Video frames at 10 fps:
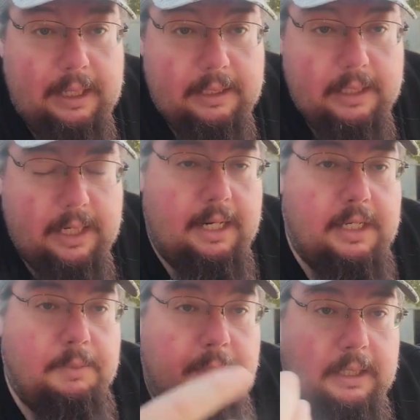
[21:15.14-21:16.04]
to
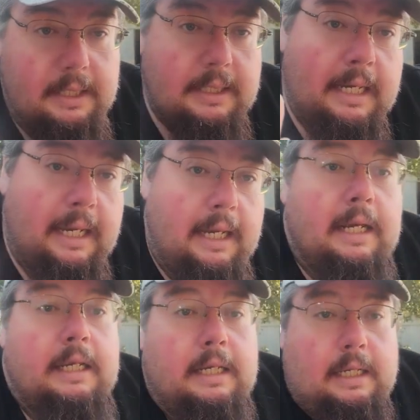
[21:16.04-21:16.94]
Janice, because
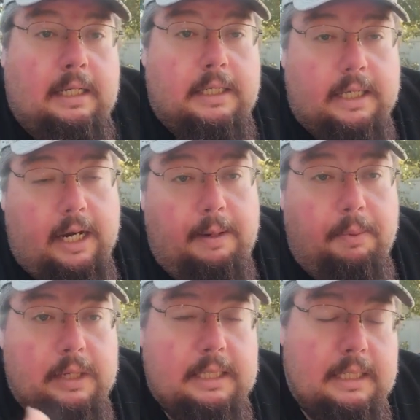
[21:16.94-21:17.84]
Saudi
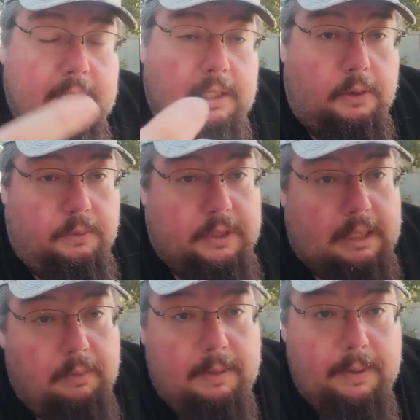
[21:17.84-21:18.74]
princes don't
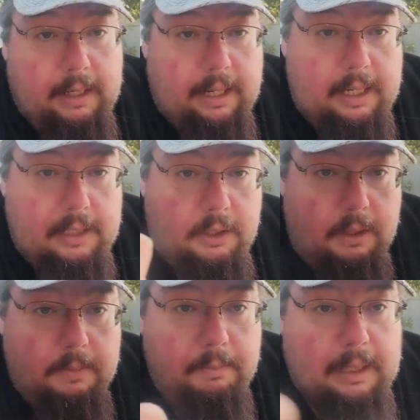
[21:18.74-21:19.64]
see women as
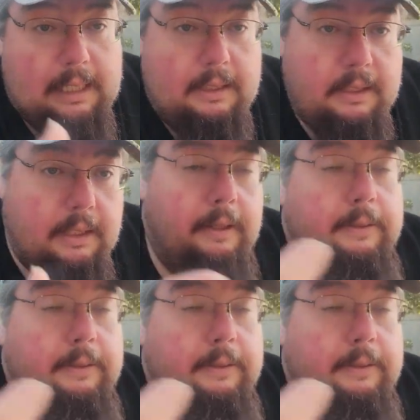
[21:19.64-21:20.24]
human beings.